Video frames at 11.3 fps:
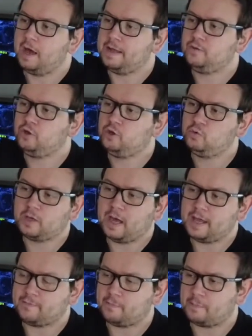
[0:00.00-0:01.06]
in the
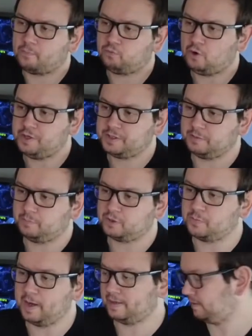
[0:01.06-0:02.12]
UK, from a pricing
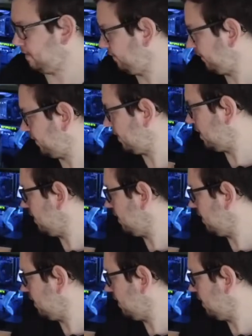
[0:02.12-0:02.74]
perspective,